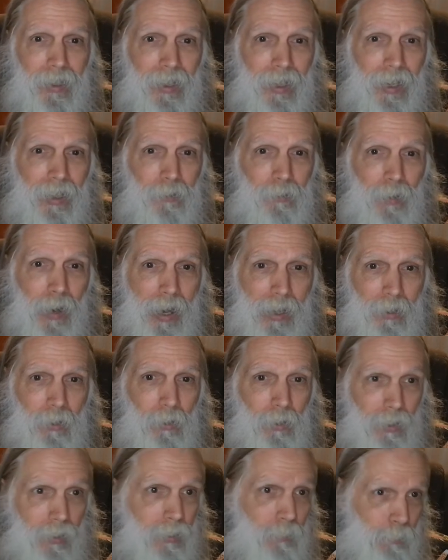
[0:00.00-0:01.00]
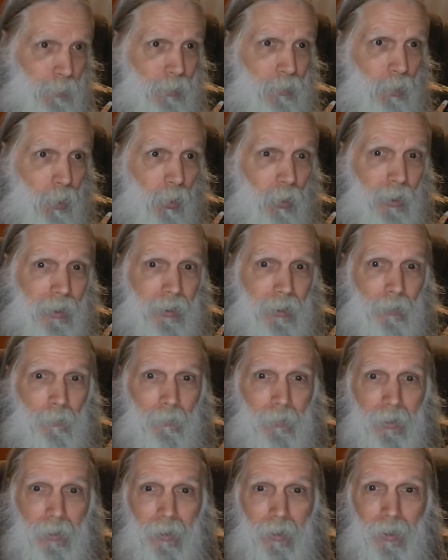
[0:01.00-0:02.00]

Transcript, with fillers: And rock oil, petroleum,